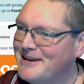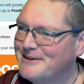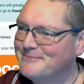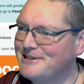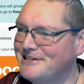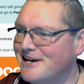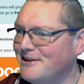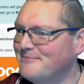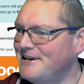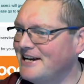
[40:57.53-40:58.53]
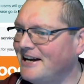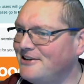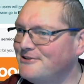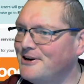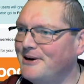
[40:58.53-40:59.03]
Please help me. I
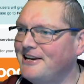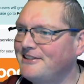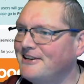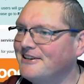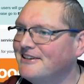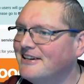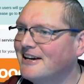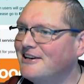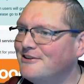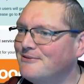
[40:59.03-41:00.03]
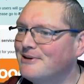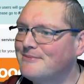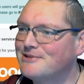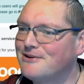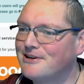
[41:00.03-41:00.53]
don't know anything. I don't know what
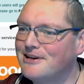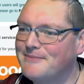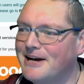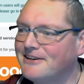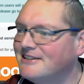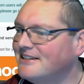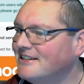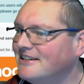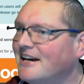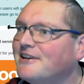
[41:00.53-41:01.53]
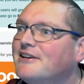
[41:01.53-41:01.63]
I'm talking about. Yeah.